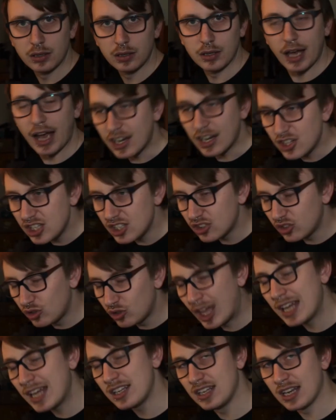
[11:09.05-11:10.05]
And she's
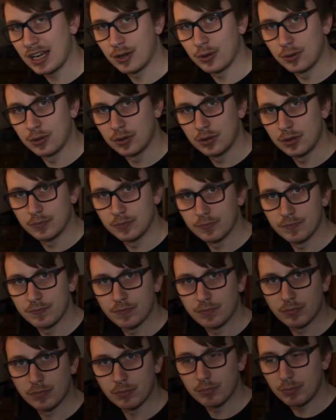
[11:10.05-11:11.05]
dead now
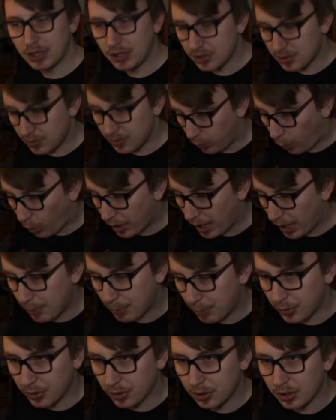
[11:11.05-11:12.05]
because of what
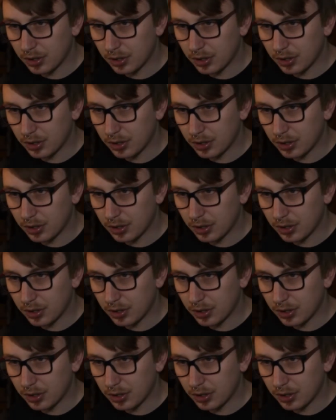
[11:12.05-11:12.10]
happened.